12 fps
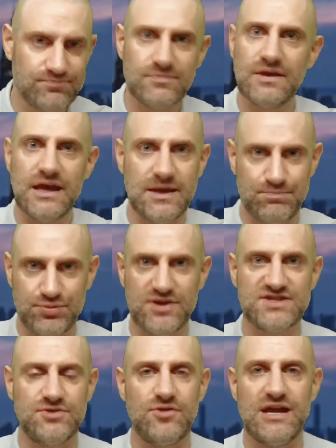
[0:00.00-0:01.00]
in
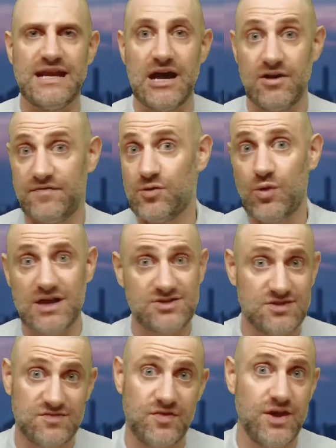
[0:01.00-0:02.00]
prison right now. And if you're watching
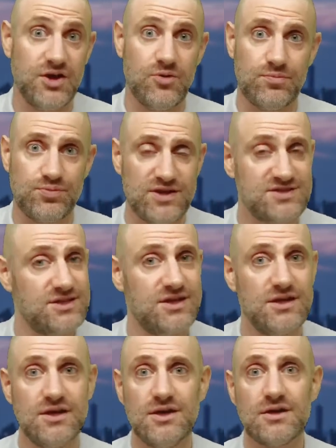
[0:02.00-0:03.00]
this video in prison,
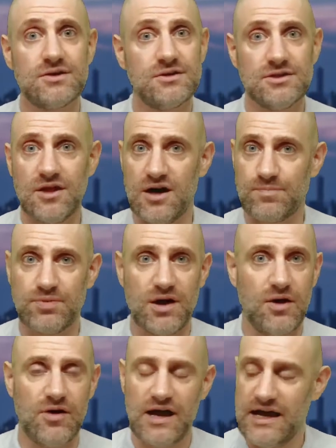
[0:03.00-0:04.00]
good luck,
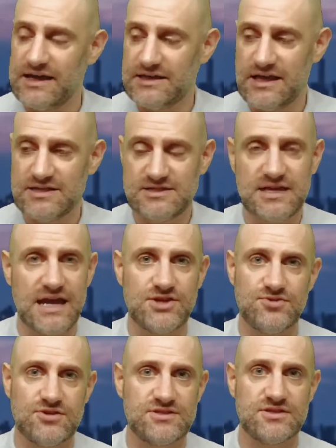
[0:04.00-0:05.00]
bro. It's
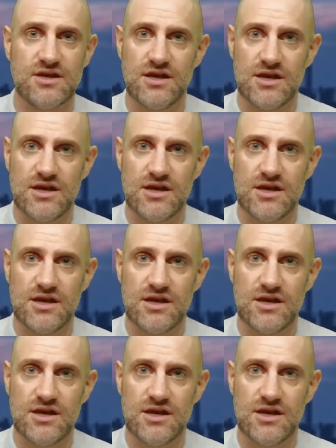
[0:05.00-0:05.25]
dangerous.